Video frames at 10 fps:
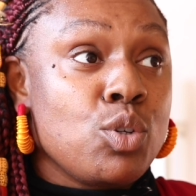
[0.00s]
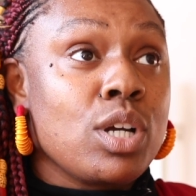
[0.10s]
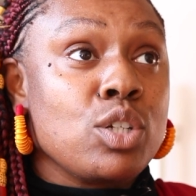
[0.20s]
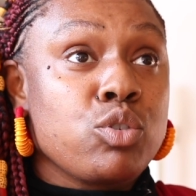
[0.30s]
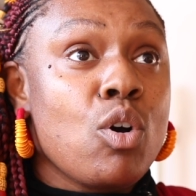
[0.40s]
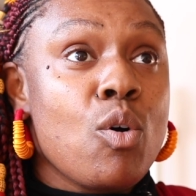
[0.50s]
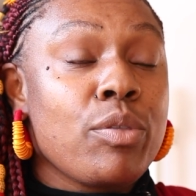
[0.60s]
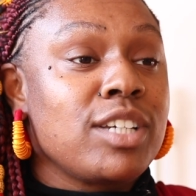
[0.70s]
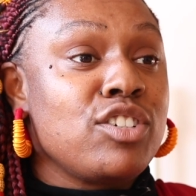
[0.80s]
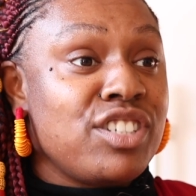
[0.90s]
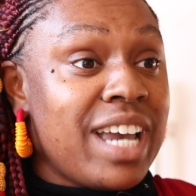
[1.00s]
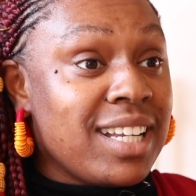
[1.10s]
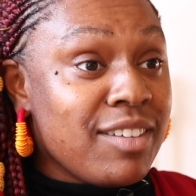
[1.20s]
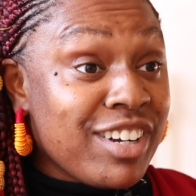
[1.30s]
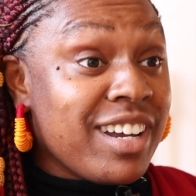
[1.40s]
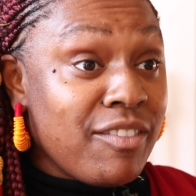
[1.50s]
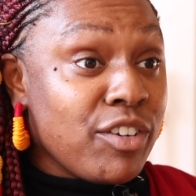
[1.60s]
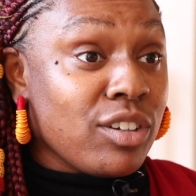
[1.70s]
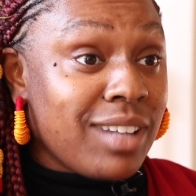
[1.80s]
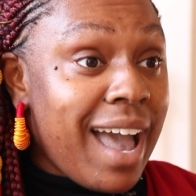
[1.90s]
control the trajectory of
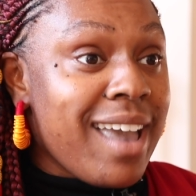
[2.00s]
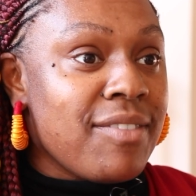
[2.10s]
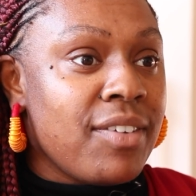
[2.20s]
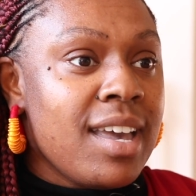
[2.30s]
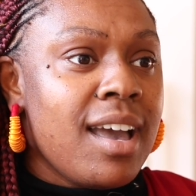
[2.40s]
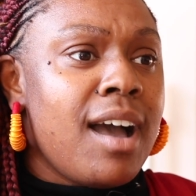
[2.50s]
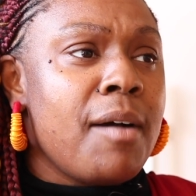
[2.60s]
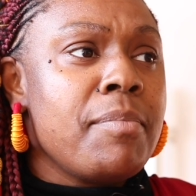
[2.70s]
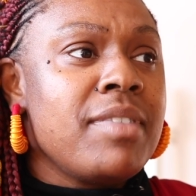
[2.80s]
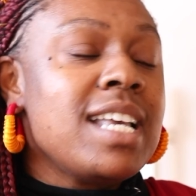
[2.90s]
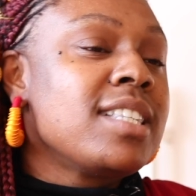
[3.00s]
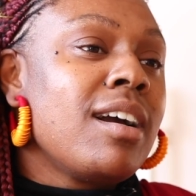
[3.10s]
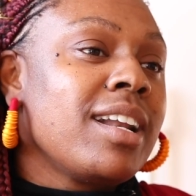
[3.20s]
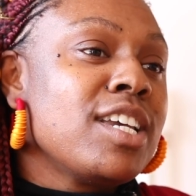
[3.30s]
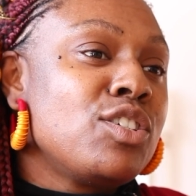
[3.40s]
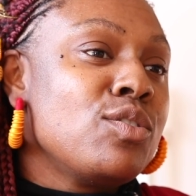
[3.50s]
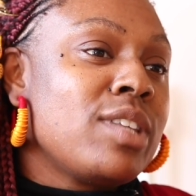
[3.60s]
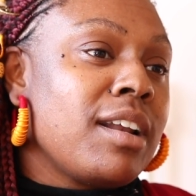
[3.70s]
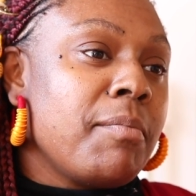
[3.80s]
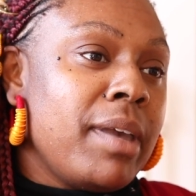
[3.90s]
your life. These aren't issues
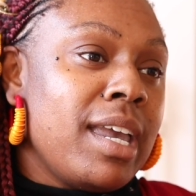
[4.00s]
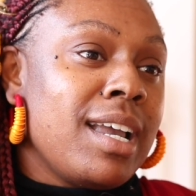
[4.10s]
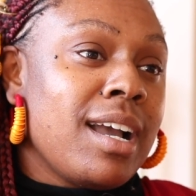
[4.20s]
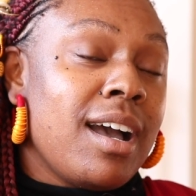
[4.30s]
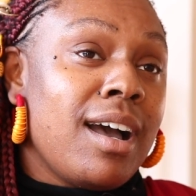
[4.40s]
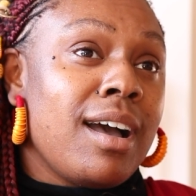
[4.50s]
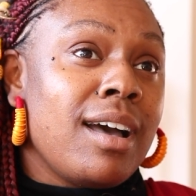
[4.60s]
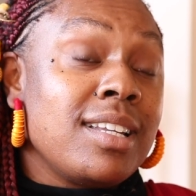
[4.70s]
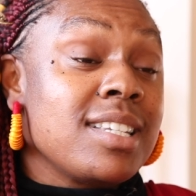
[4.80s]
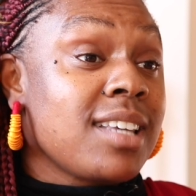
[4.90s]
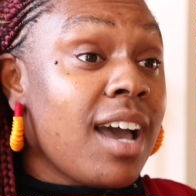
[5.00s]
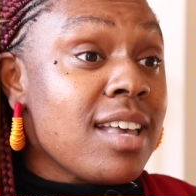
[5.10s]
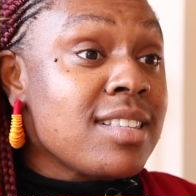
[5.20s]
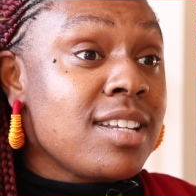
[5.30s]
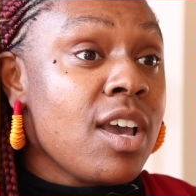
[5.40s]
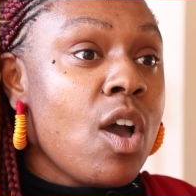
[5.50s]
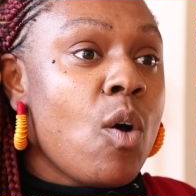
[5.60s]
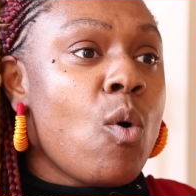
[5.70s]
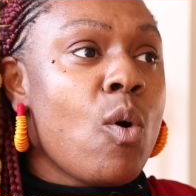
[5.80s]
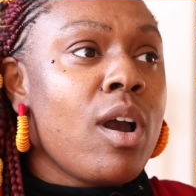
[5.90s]
that are being discussed
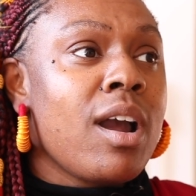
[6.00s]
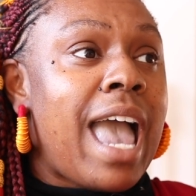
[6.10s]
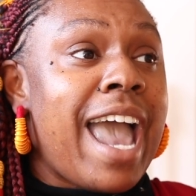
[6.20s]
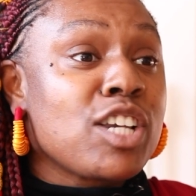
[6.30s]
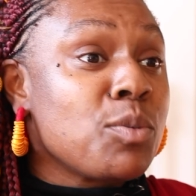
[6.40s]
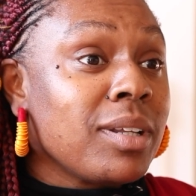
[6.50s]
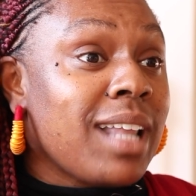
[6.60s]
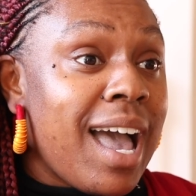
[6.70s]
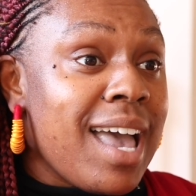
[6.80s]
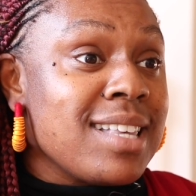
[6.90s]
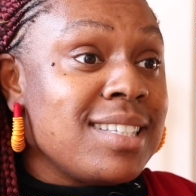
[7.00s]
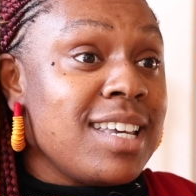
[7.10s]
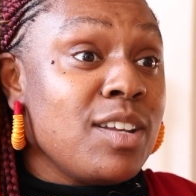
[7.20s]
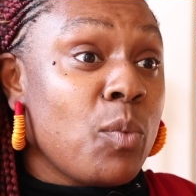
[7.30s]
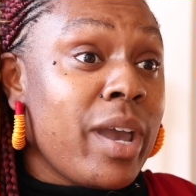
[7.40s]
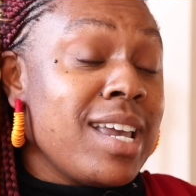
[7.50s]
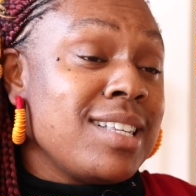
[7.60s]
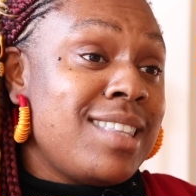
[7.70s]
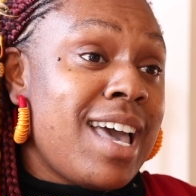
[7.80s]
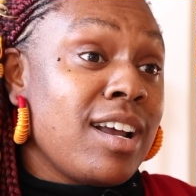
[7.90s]
or actualized in
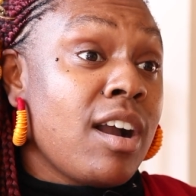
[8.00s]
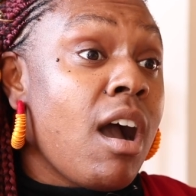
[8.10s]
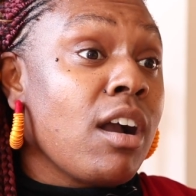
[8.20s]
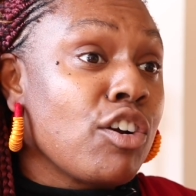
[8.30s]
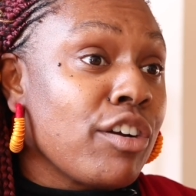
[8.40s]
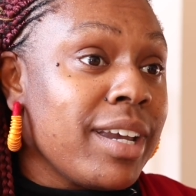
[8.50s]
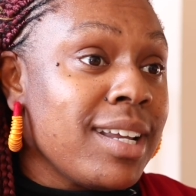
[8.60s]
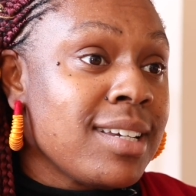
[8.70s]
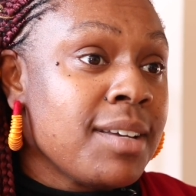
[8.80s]
ways that are concrete.